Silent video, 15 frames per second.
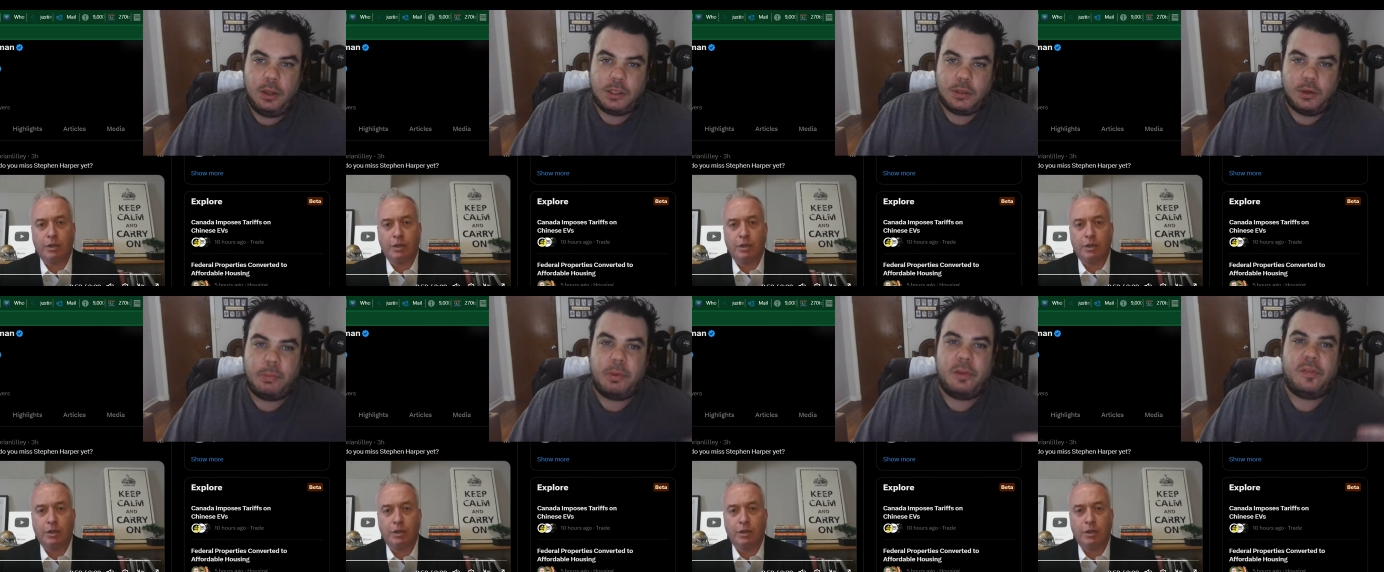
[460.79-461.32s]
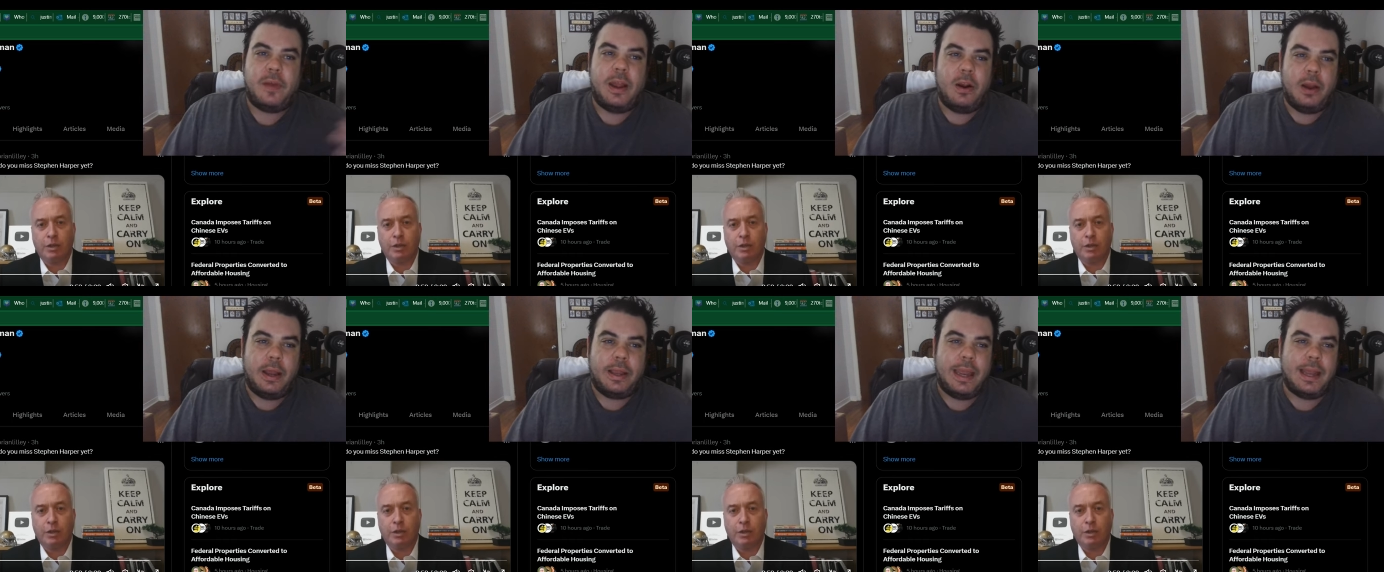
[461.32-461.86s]
Speaker 1: So to be
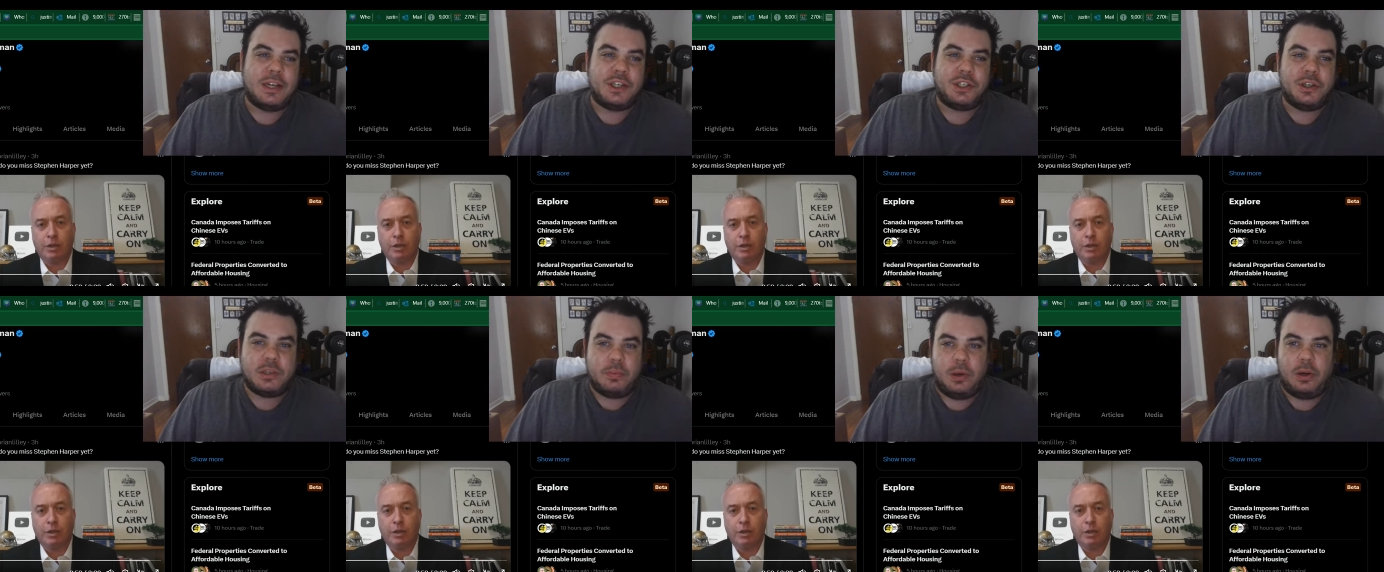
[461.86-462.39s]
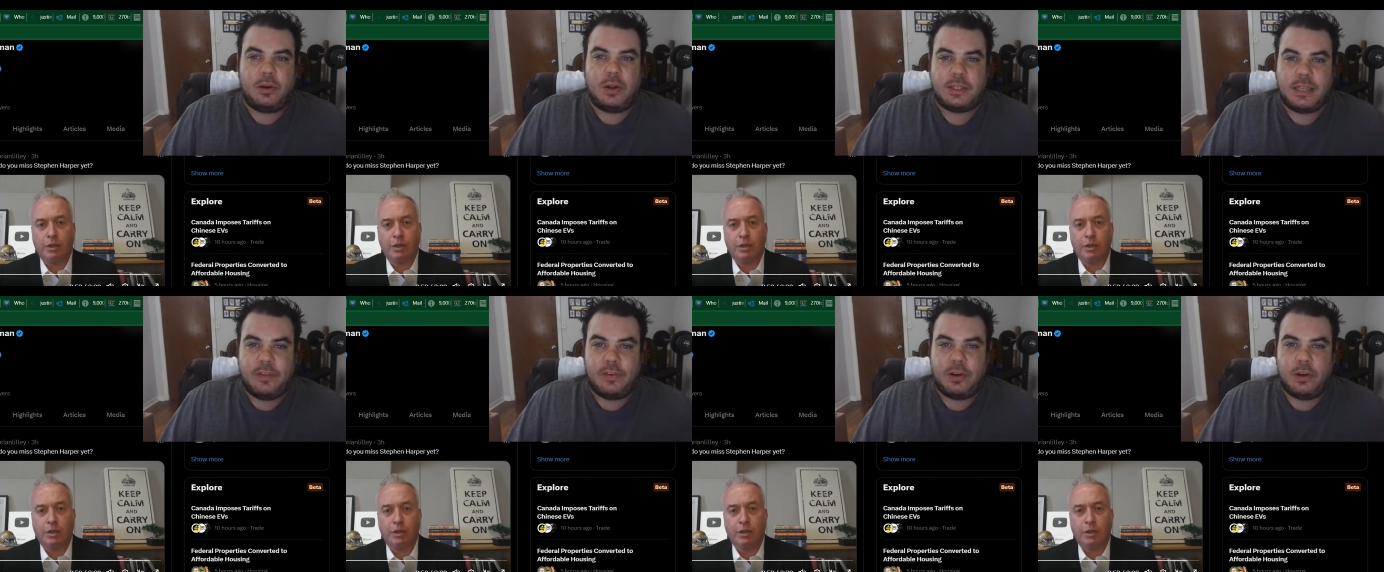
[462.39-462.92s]
fair, I can't just put it on
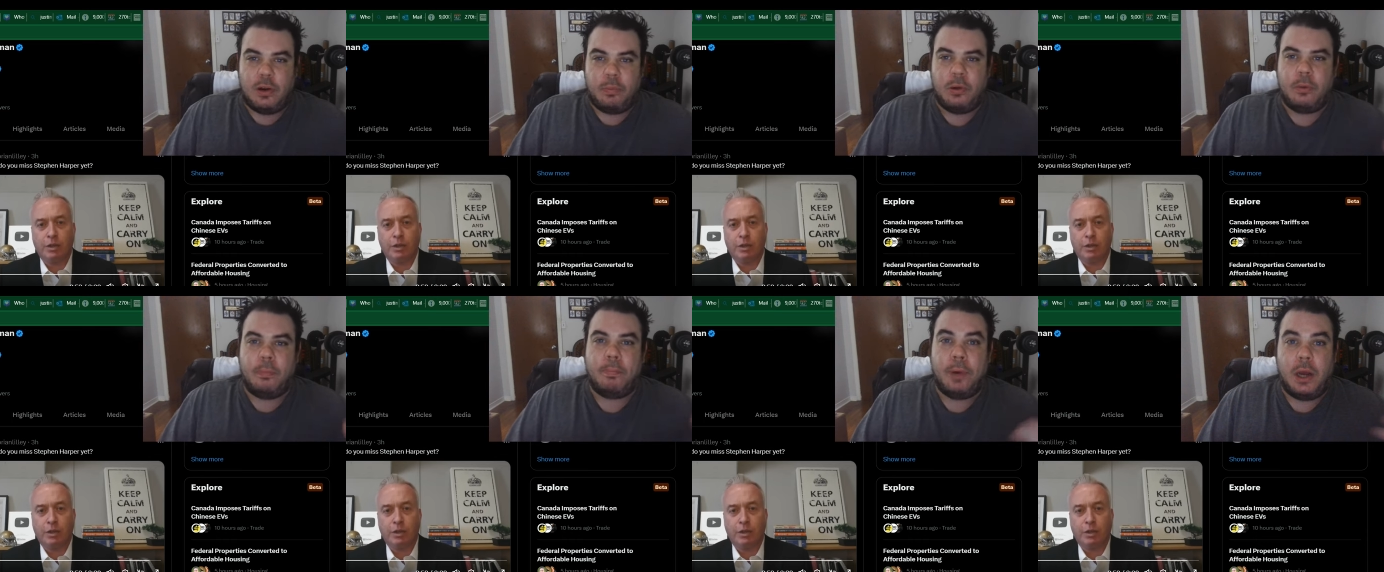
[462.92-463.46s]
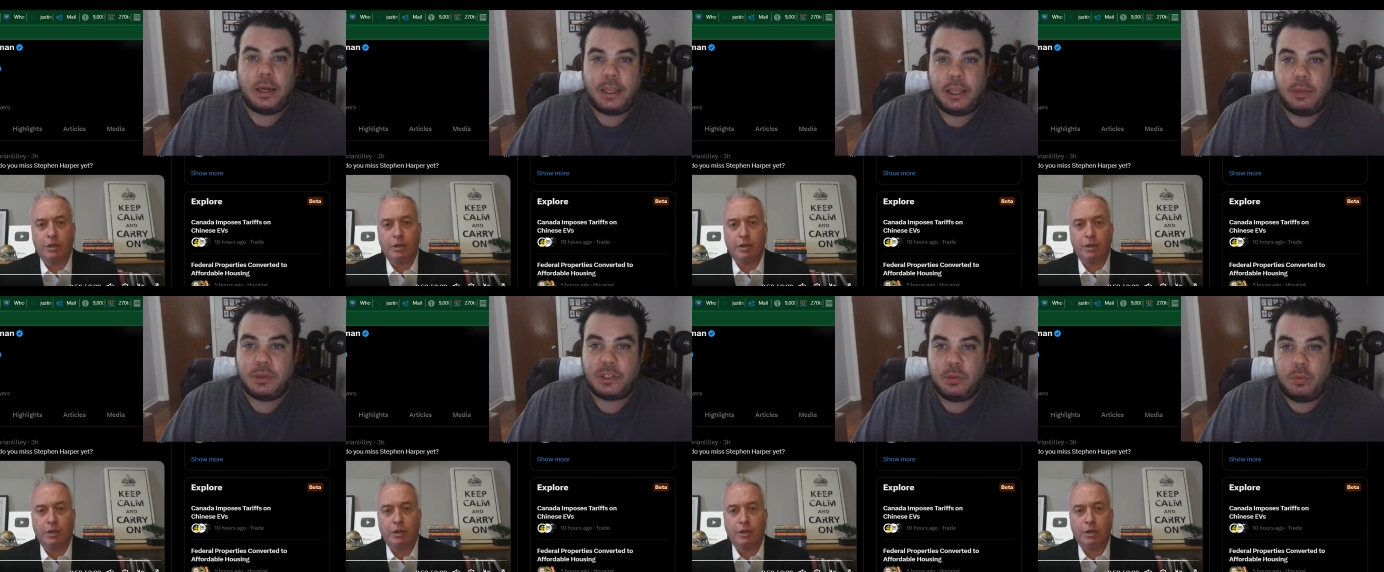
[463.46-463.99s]
Stephen Harper, but
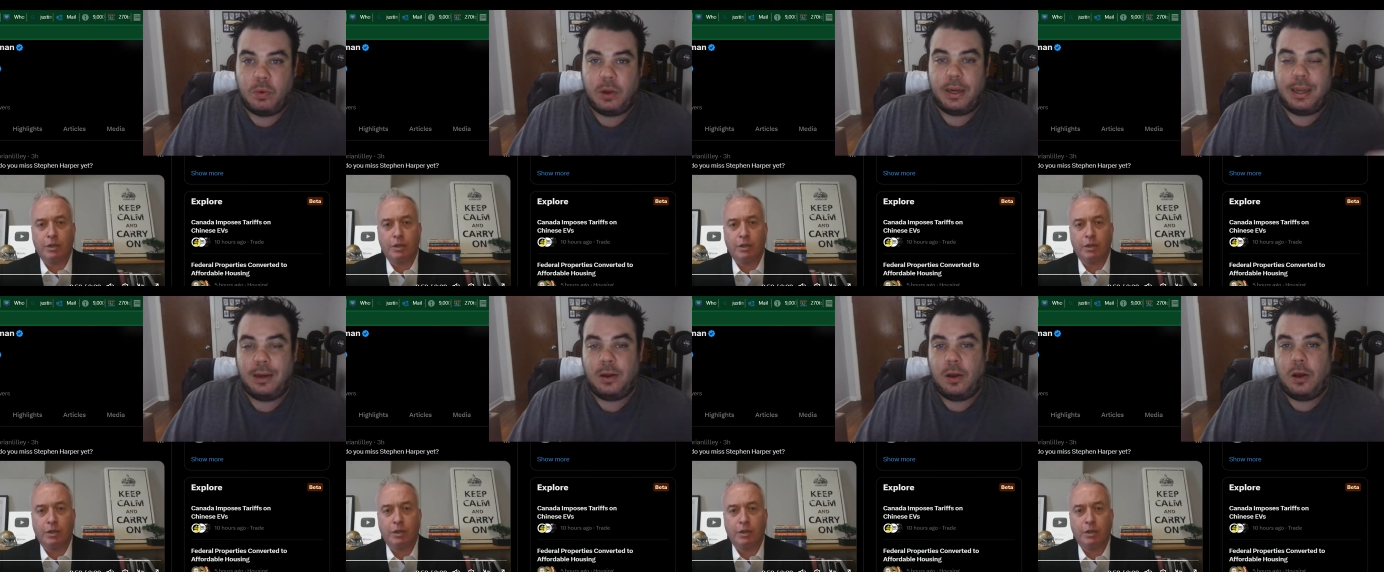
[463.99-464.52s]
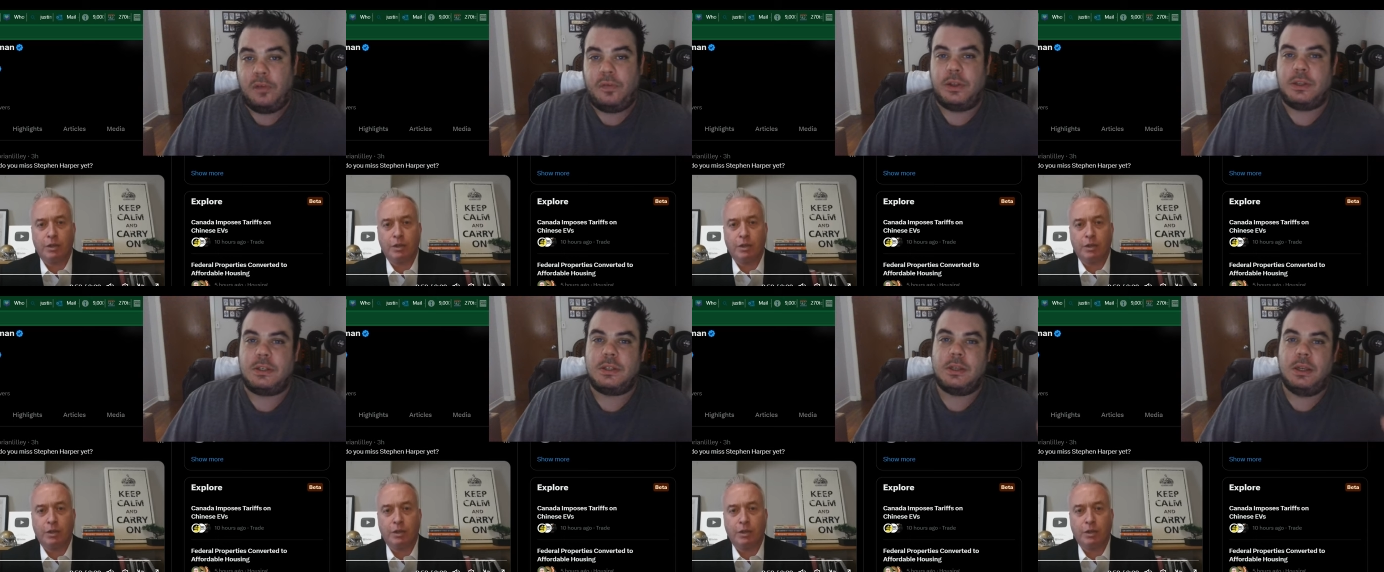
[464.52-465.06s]
he was the one in
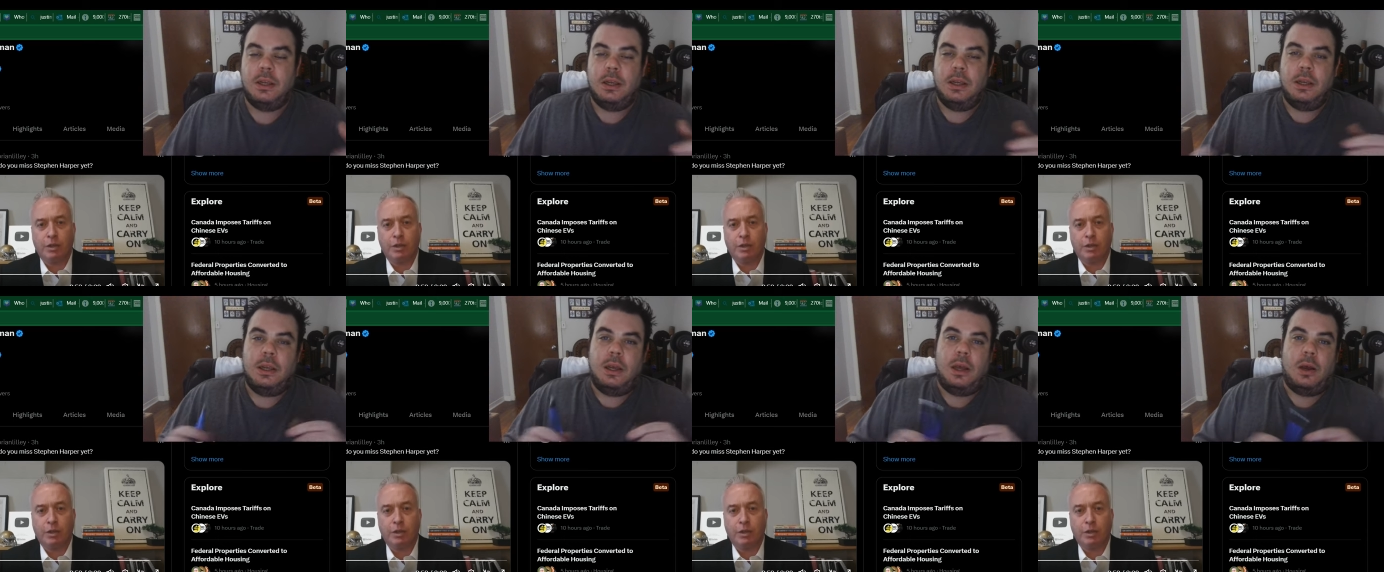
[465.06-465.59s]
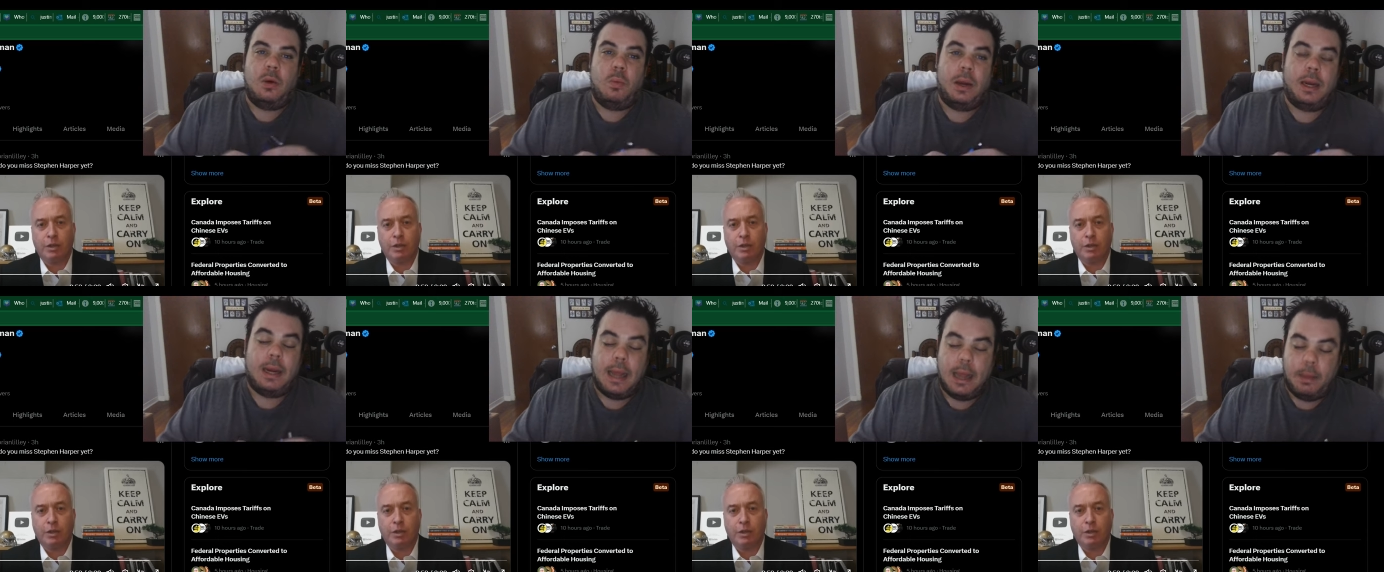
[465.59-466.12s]
office uh, when
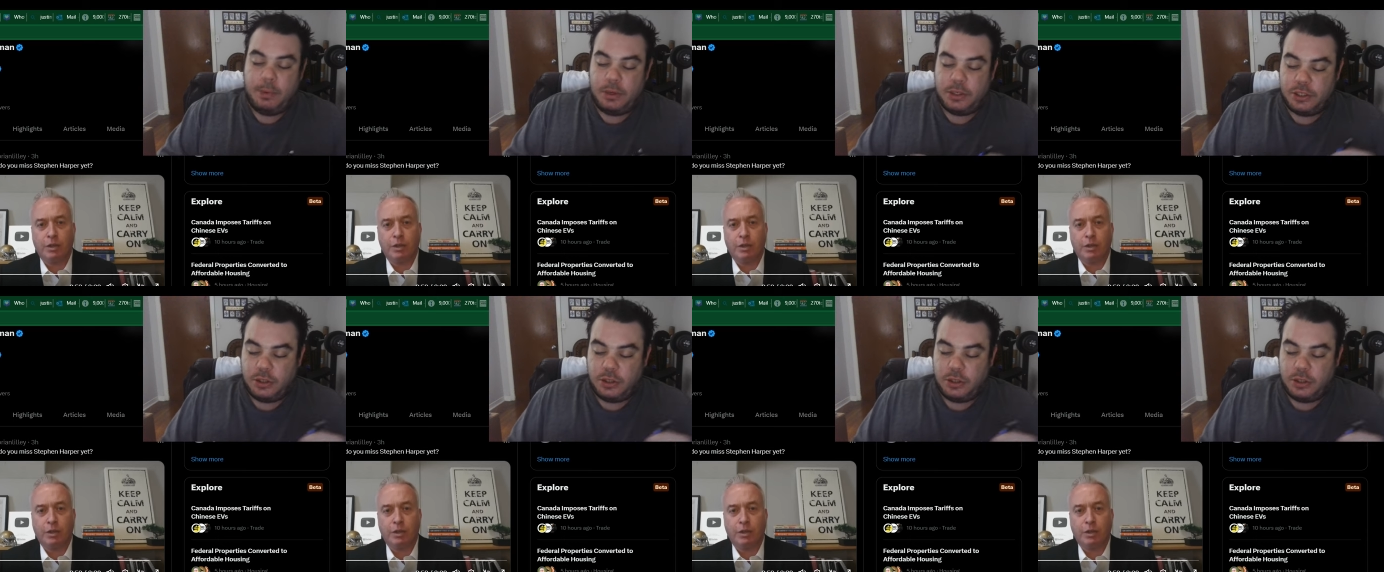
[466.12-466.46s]
it happened.